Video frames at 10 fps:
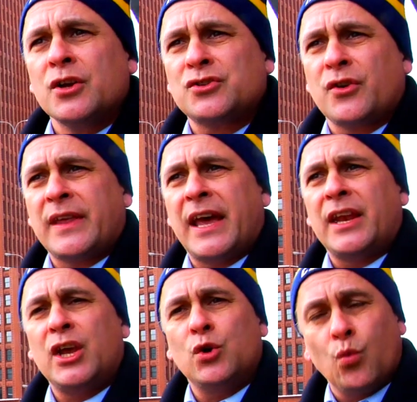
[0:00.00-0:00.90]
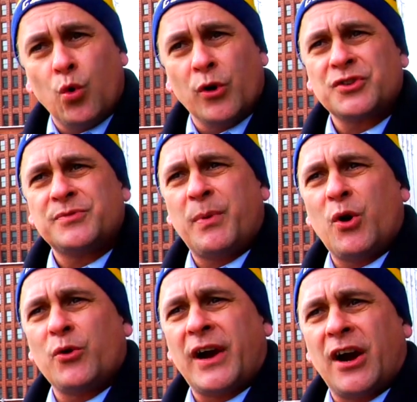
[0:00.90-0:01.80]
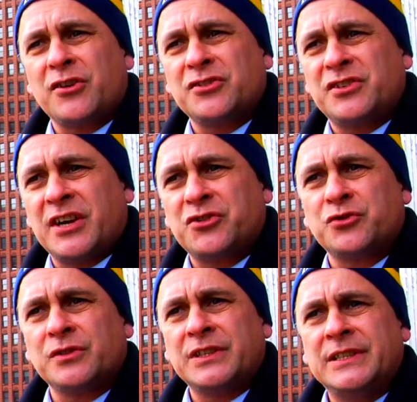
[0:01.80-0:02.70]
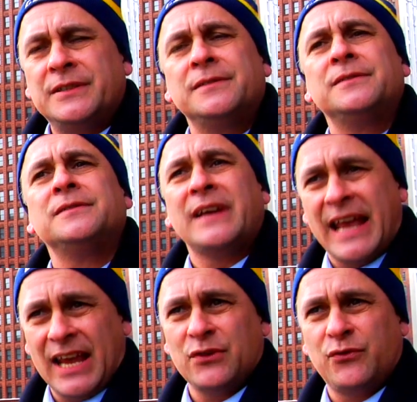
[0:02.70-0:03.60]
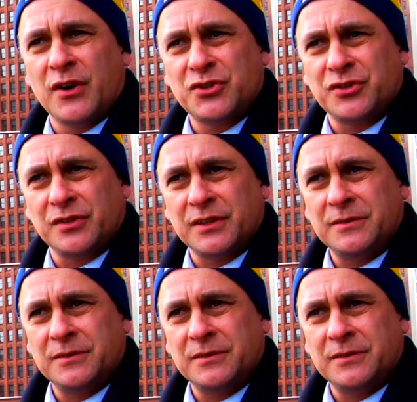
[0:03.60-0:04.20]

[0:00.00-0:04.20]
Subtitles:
so that it works both architecturally and functionally.